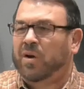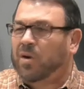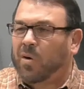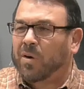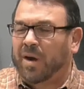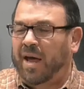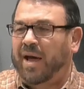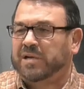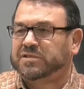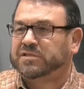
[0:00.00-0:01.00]
or
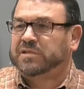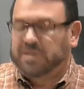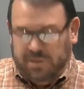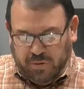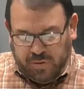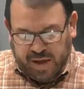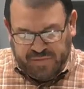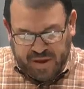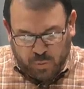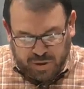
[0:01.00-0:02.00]
less. Okay,
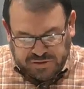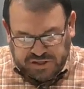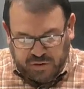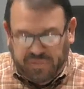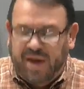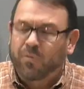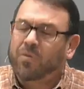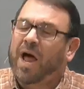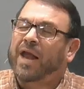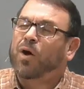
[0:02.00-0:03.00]
they were in jail, and they were
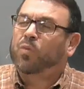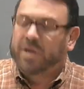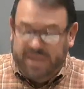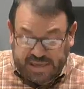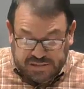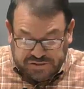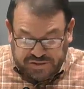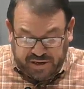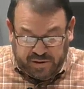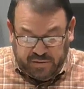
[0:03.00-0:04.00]
not only in
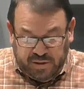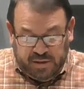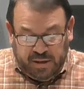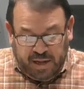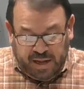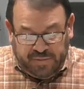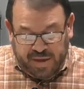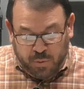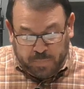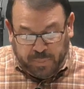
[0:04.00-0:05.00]
jail, uh, they
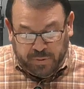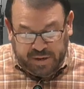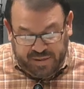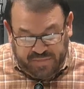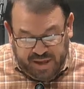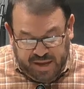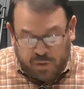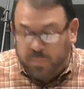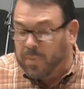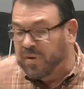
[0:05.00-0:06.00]
were put in the inner
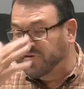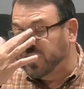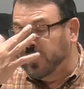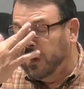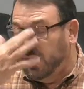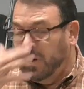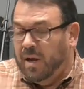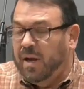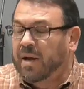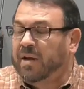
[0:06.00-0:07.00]
prison,
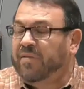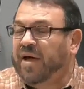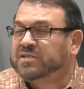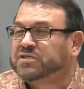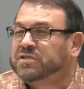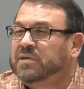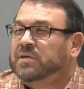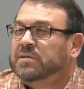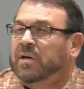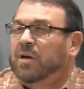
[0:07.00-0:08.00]
uh, and that's,
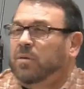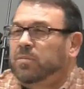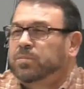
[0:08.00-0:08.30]
you know,